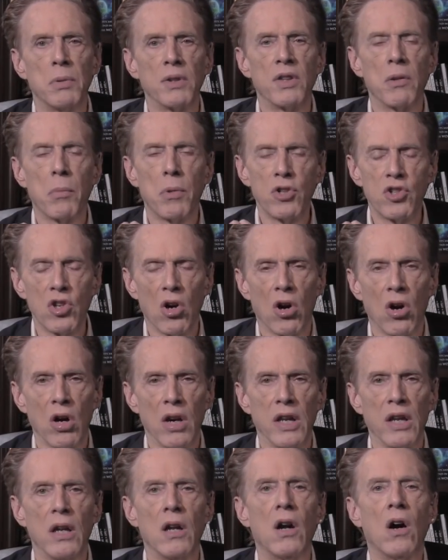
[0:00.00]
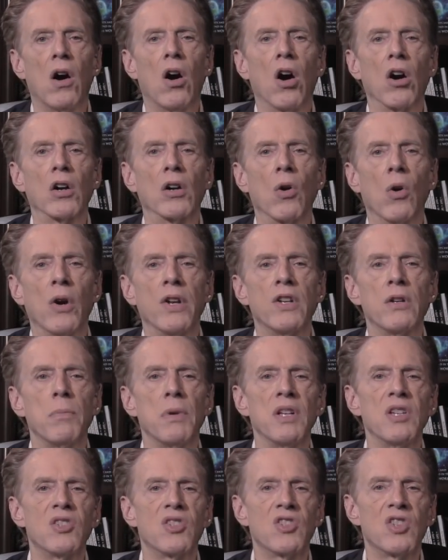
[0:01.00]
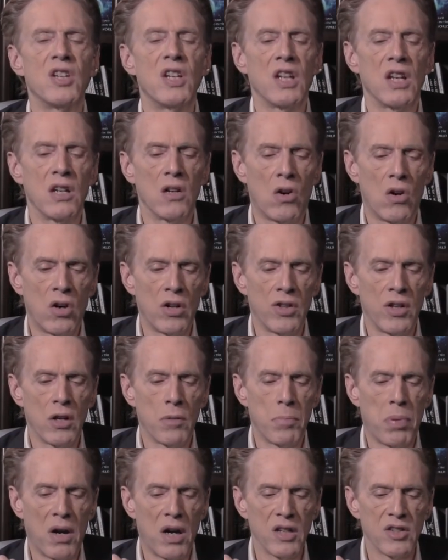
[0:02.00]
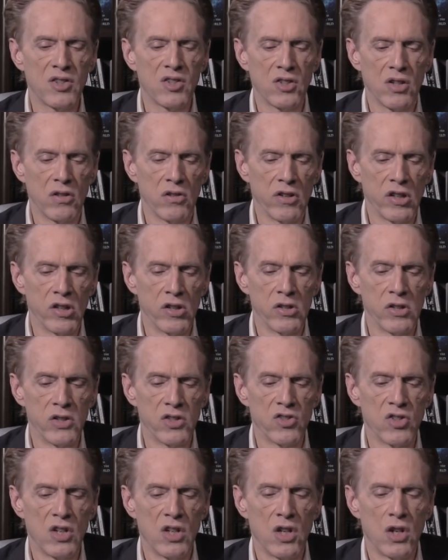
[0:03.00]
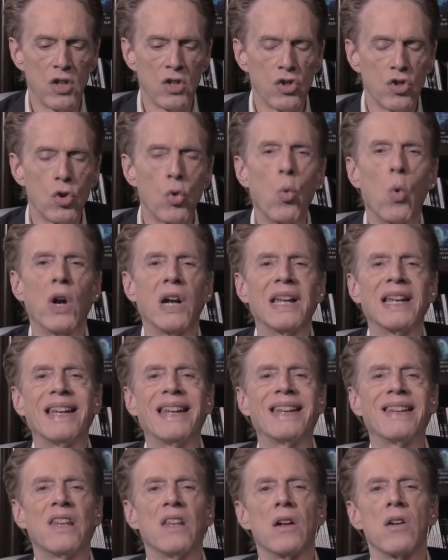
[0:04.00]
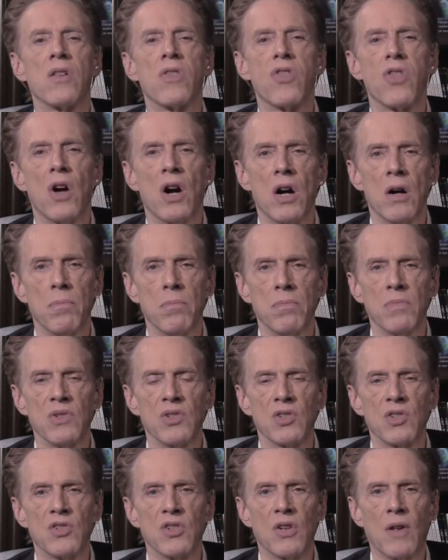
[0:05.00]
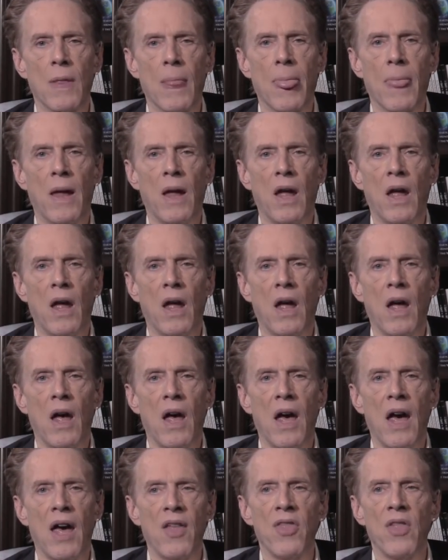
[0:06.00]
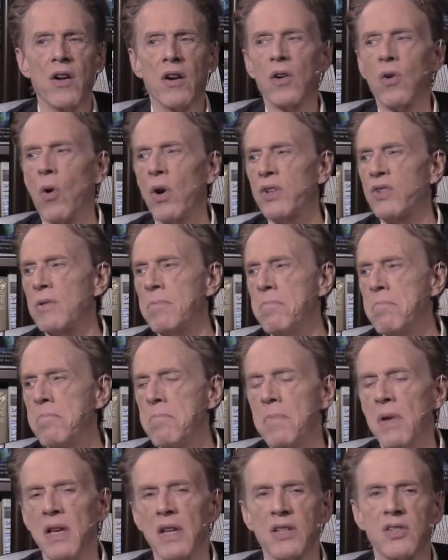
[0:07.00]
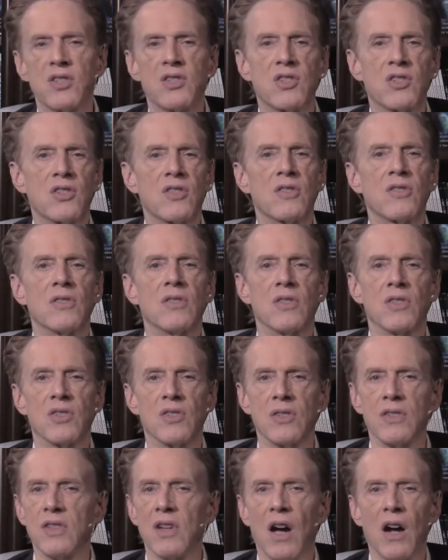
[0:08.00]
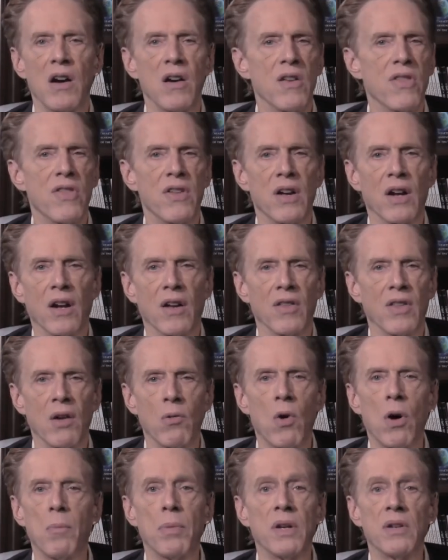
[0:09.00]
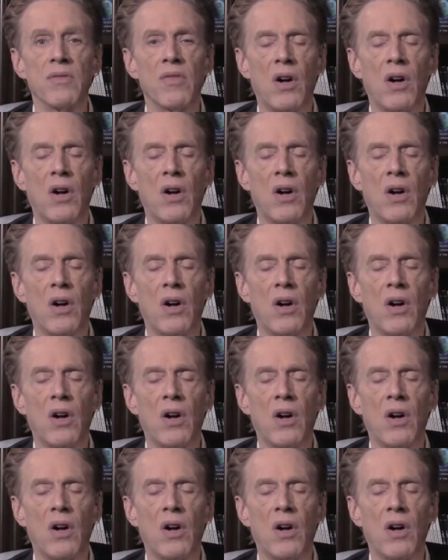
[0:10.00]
but the majority are going to be sitting on their posteriors, twiddling their thumbs, and they're going to miss this entire thing. They won't be